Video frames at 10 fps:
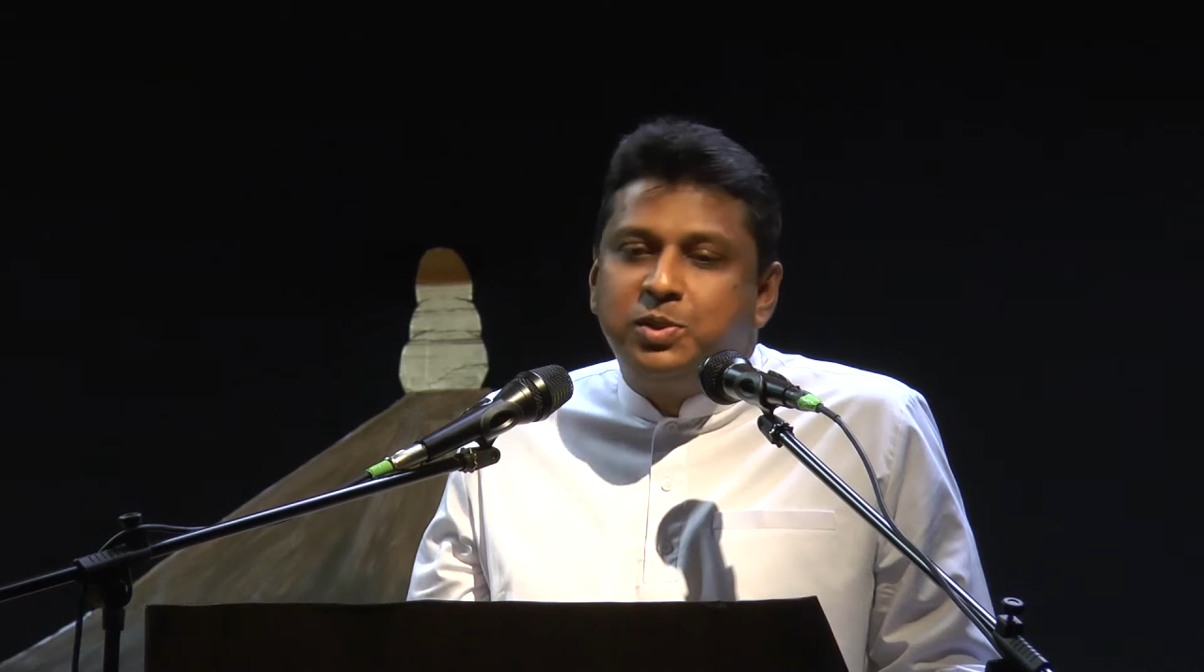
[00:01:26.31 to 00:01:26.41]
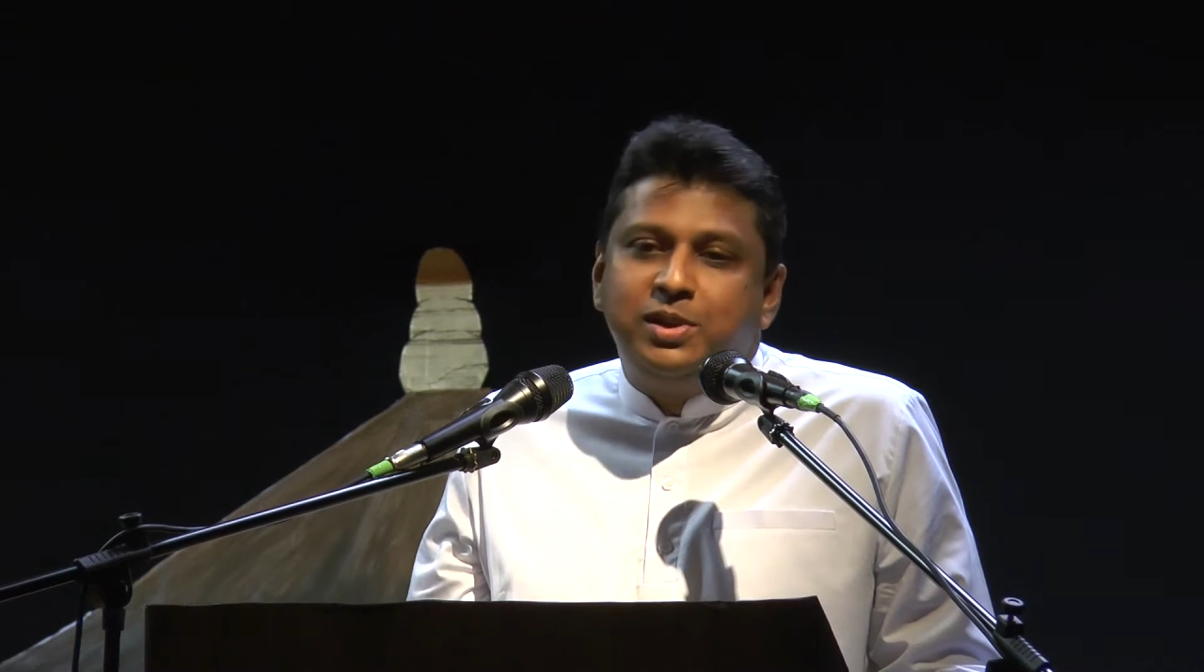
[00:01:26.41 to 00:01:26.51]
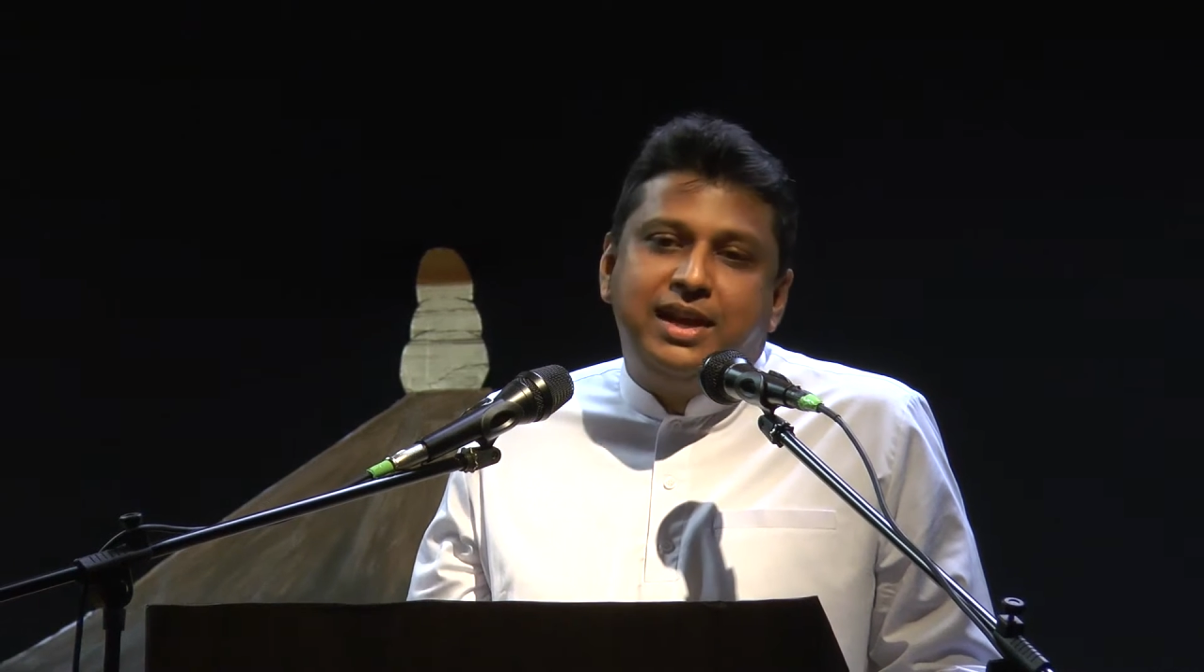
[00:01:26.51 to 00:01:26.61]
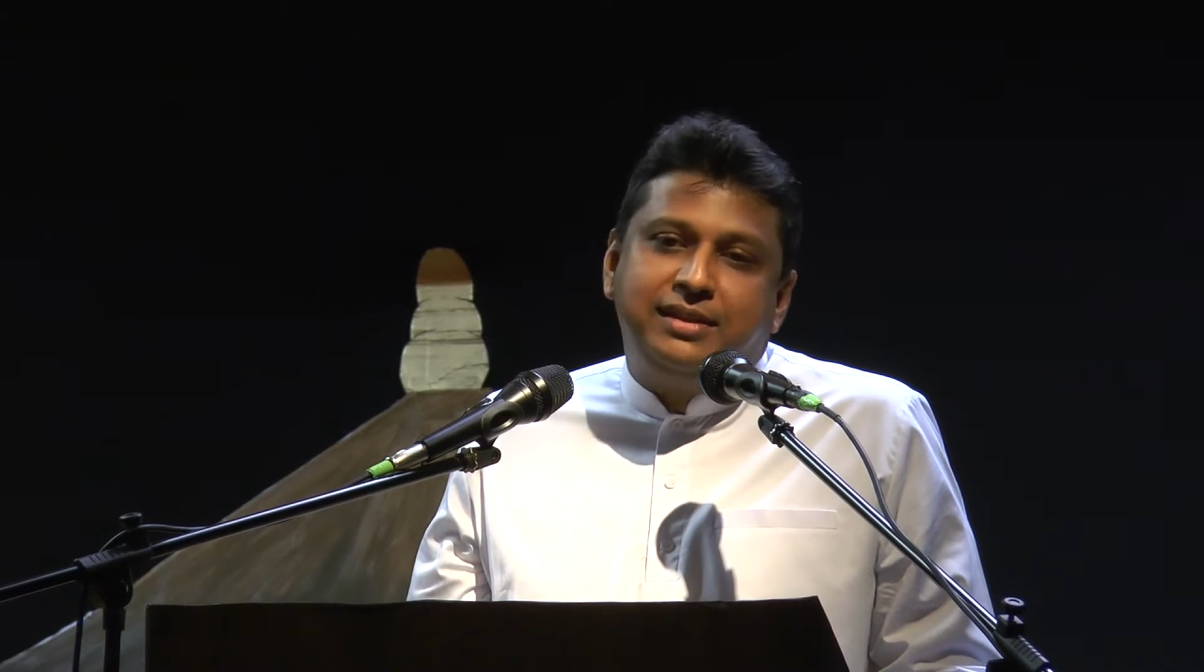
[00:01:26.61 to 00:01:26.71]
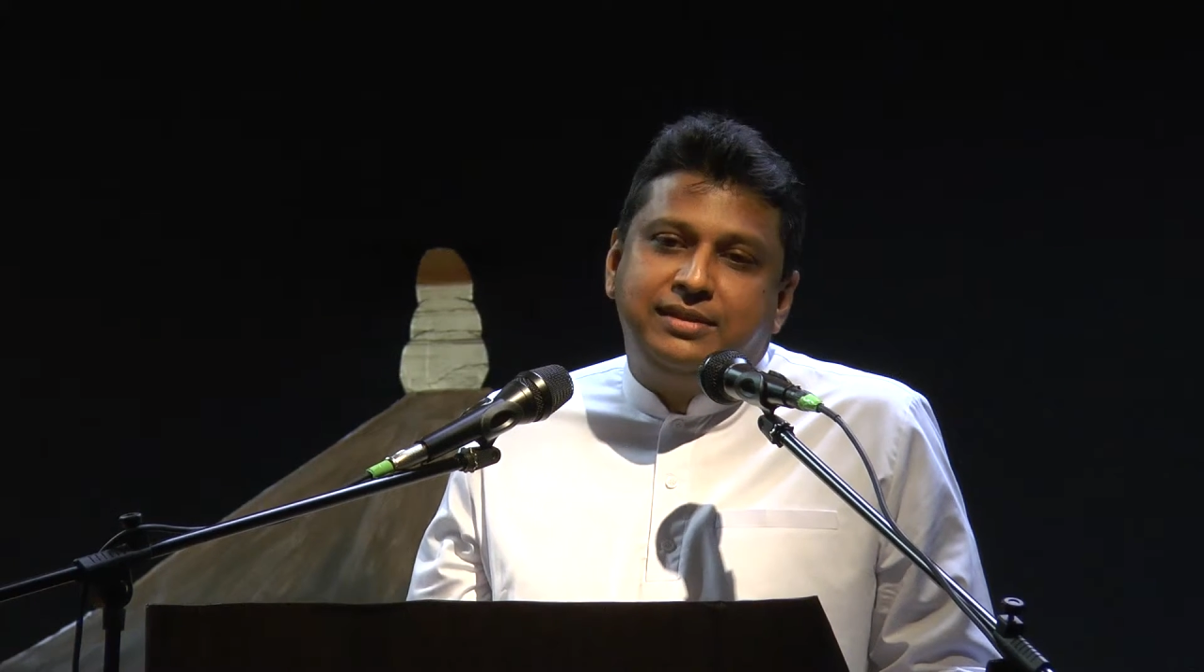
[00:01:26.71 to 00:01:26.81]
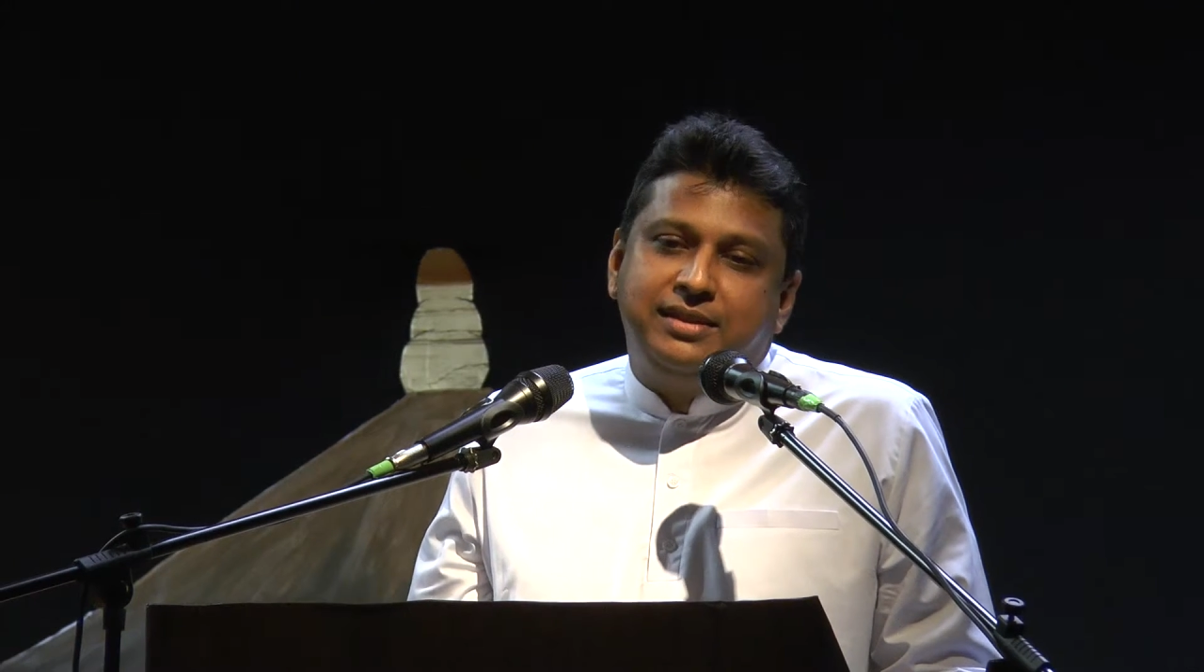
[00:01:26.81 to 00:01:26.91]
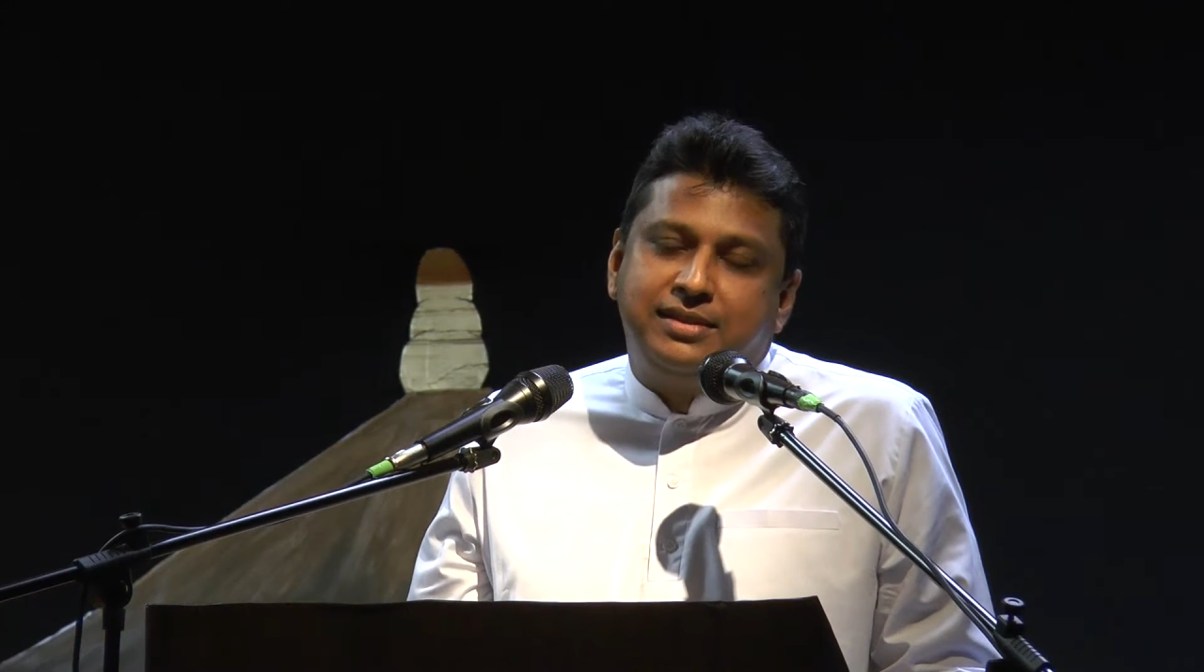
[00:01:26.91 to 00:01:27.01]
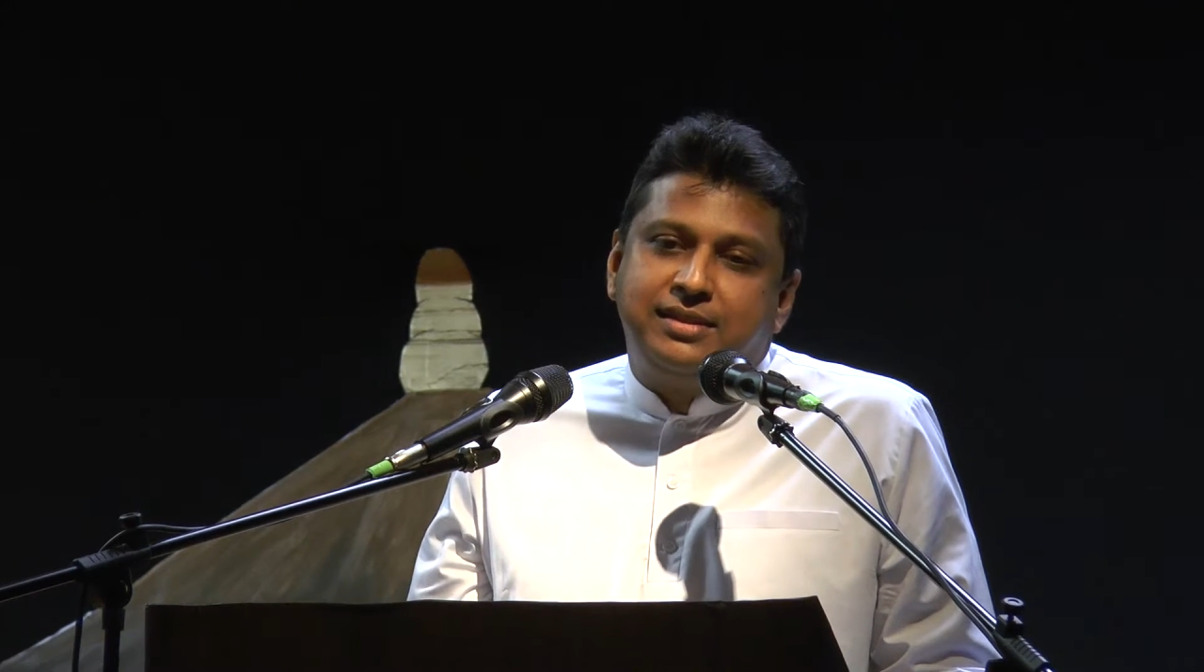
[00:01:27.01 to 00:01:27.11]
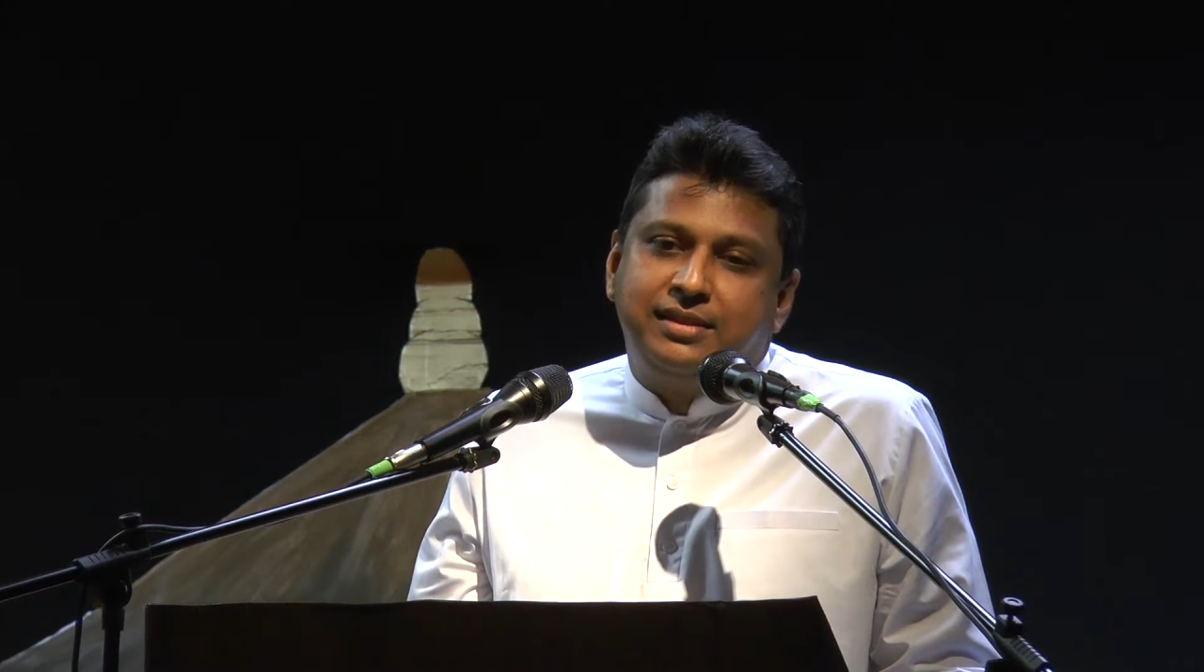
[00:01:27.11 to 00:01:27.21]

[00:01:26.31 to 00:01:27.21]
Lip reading: like this.